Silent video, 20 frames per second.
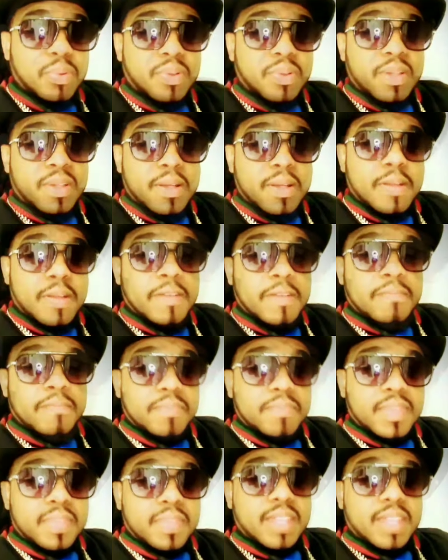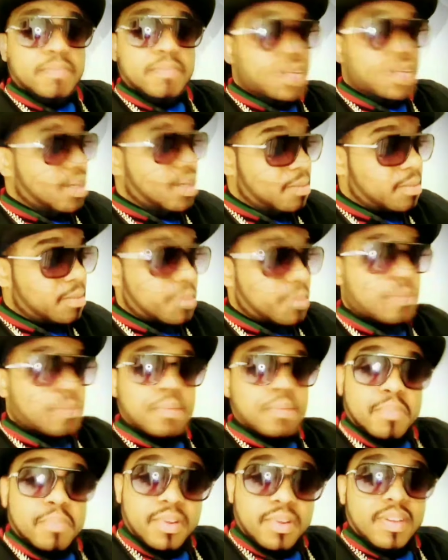Become a member.
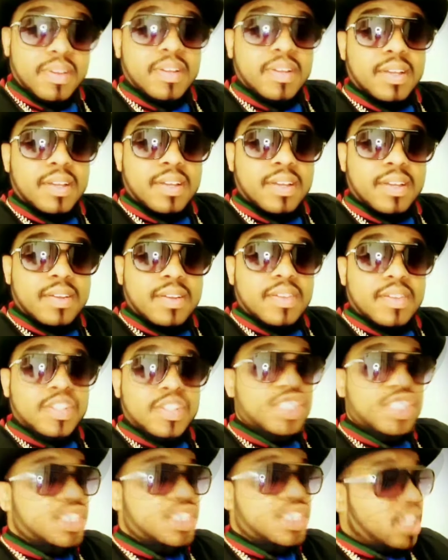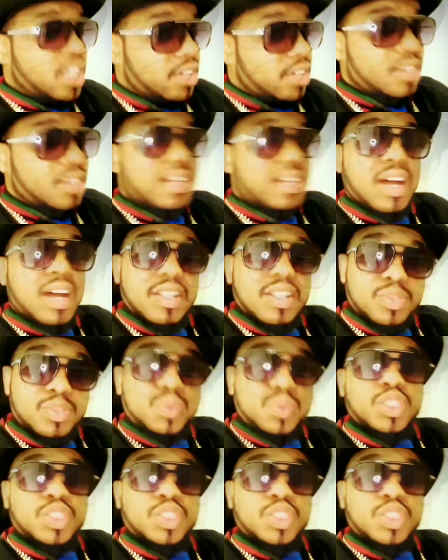Share the knowledge with your friend.